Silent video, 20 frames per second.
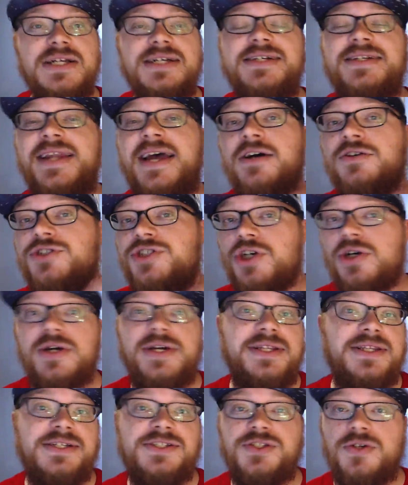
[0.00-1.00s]
Now,
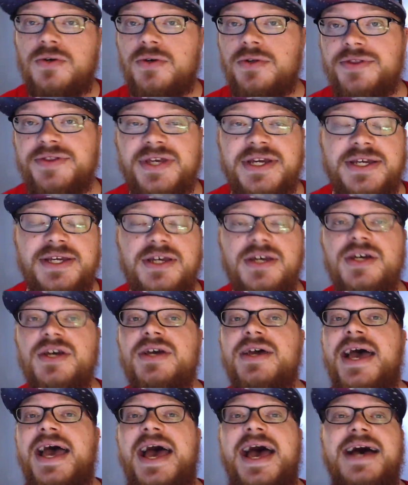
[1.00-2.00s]
during this whole thing,
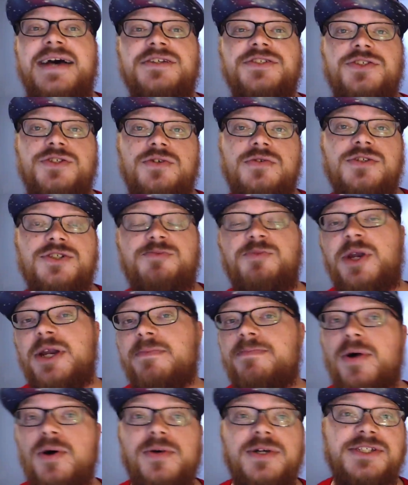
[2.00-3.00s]
as you're spinning
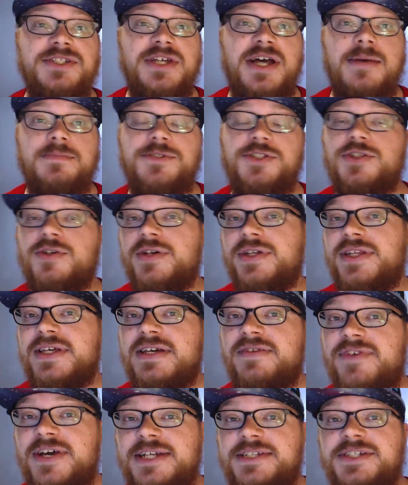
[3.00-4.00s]
Pokestops during the
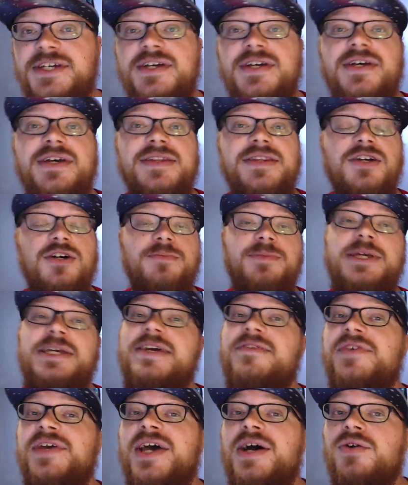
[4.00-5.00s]
event, they'll be
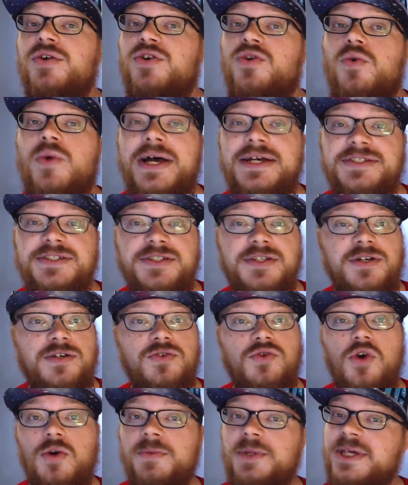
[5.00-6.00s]
giving out quests that are
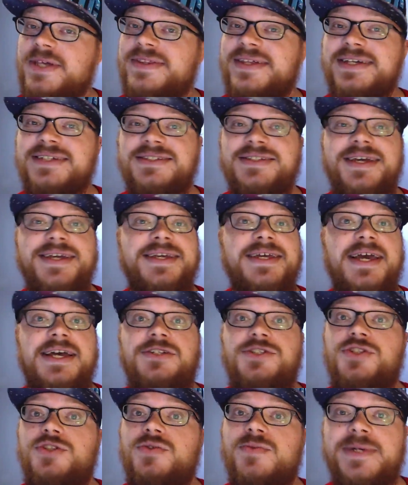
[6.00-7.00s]
normally things like
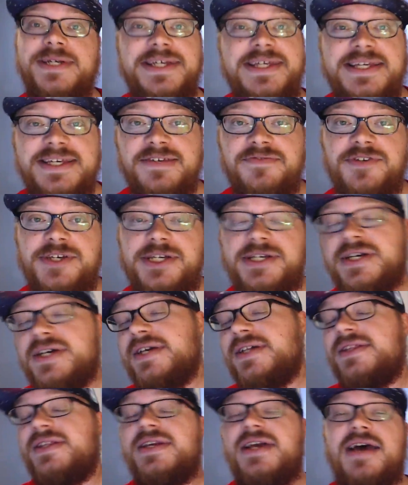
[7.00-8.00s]
Catch 3 Eevee
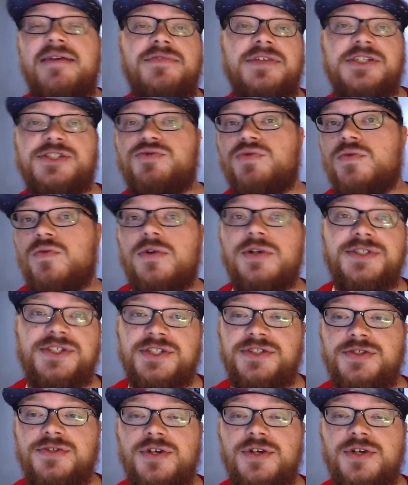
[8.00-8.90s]
that have these rewards as you